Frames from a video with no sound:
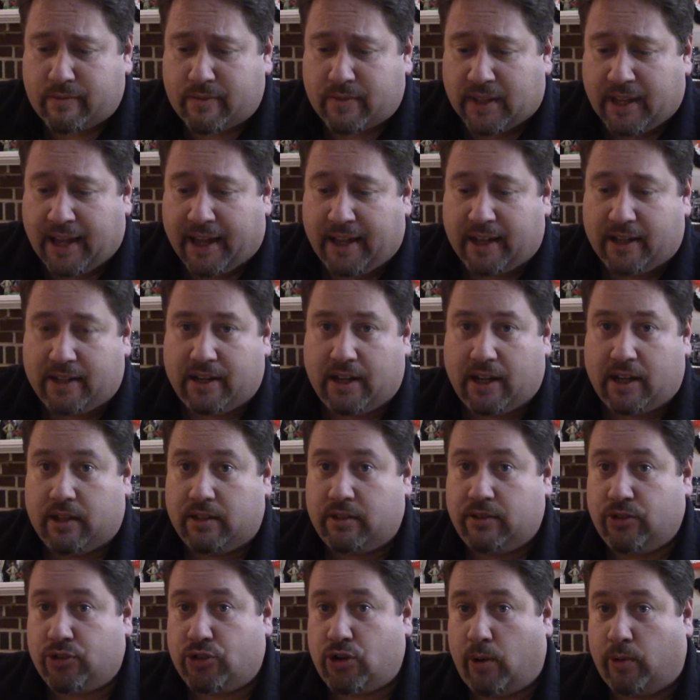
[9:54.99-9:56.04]
And
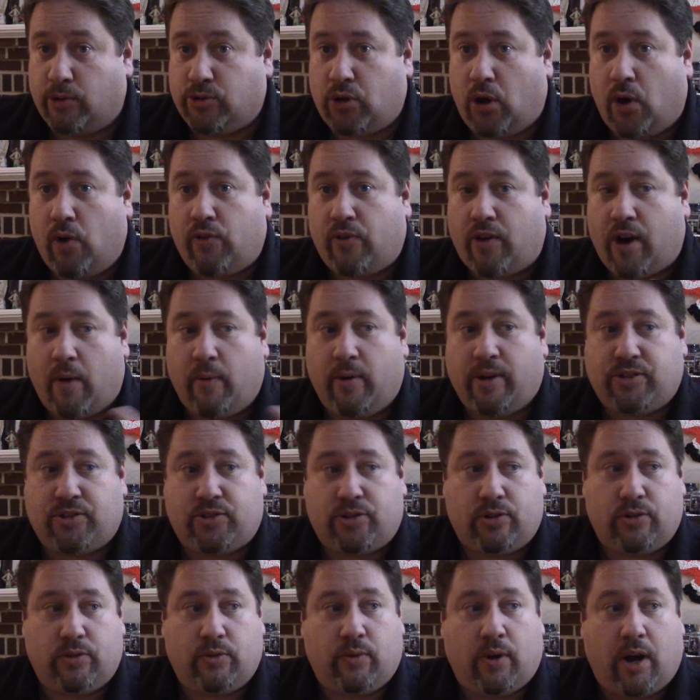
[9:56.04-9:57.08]
the show was over. I went
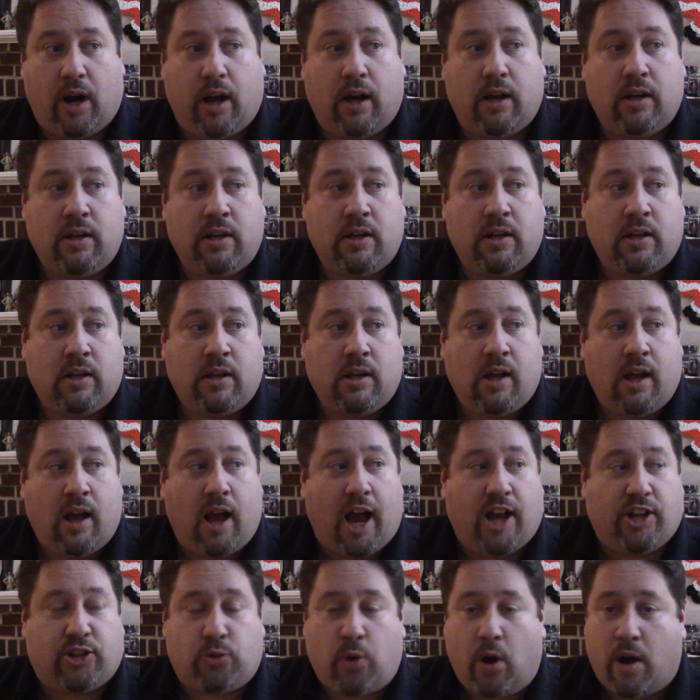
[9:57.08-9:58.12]
to
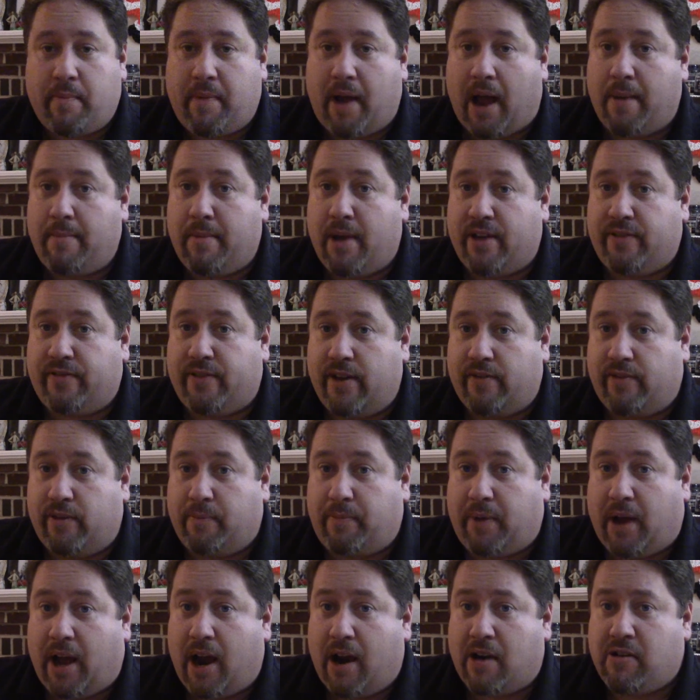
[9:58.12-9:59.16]
I swung by my favorite
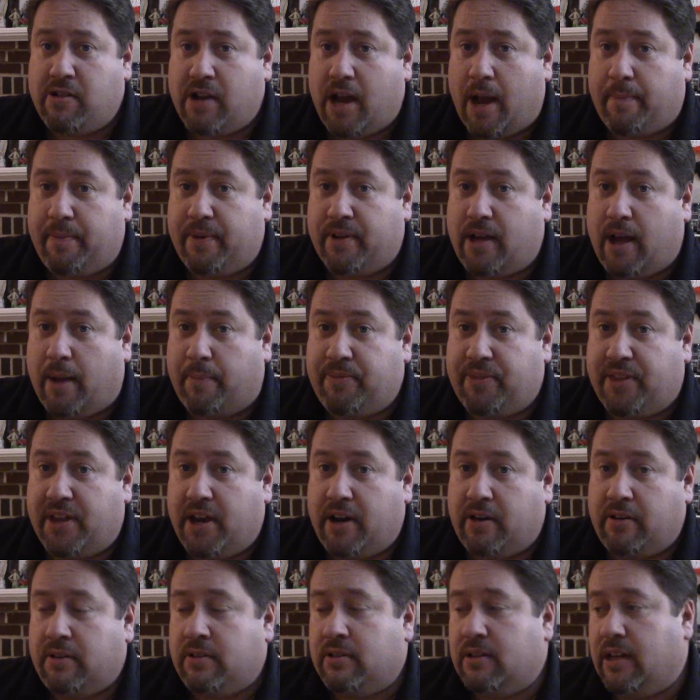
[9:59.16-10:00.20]
bar up
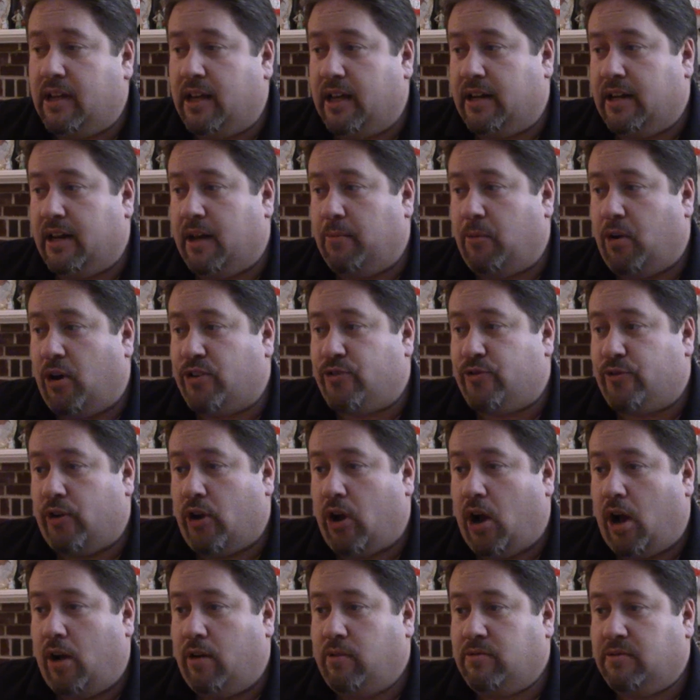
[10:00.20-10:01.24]
there in
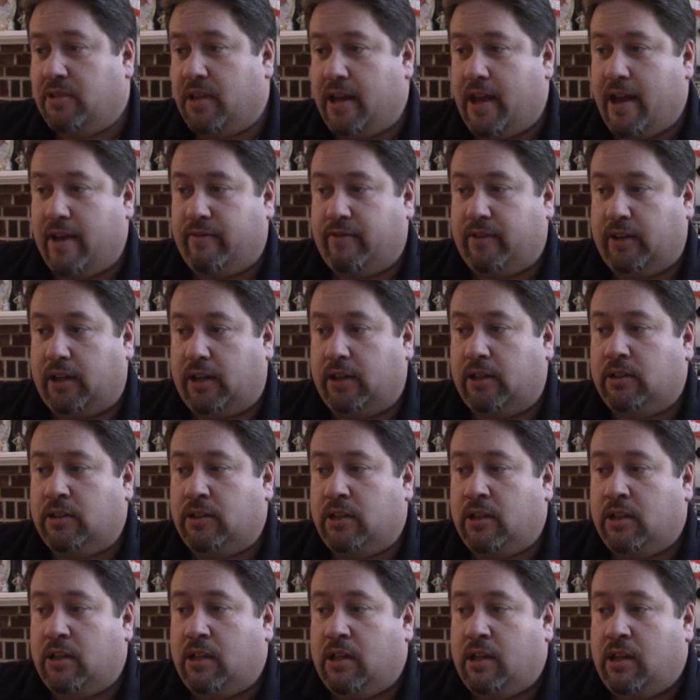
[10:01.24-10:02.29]
Montreal. They have
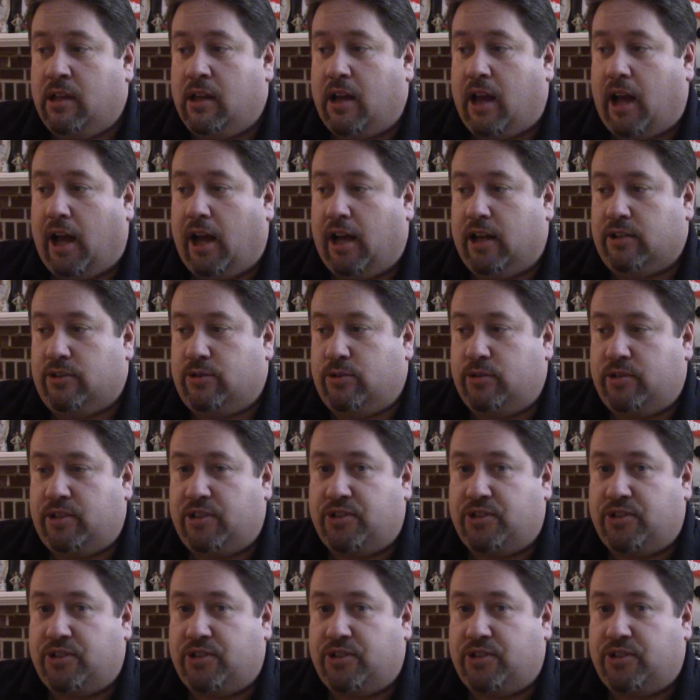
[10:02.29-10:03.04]
Deux de